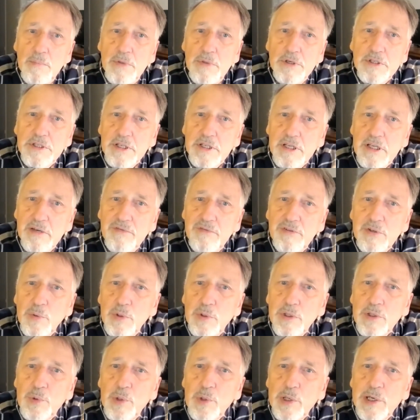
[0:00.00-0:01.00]
But to give
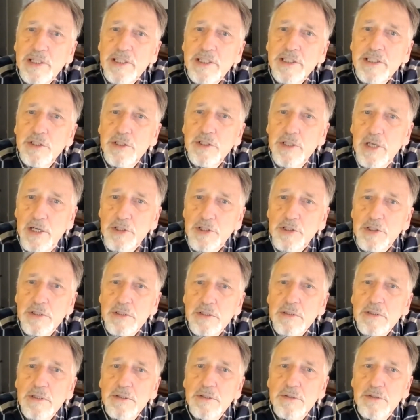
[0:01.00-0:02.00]
you a quick
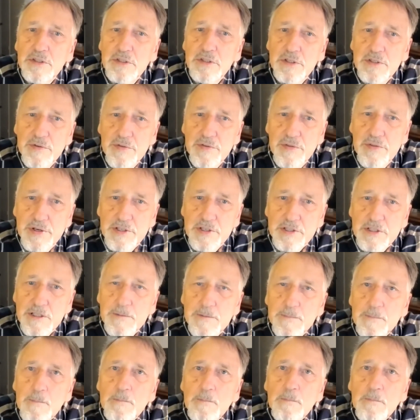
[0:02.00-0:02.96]
introduction, consider this.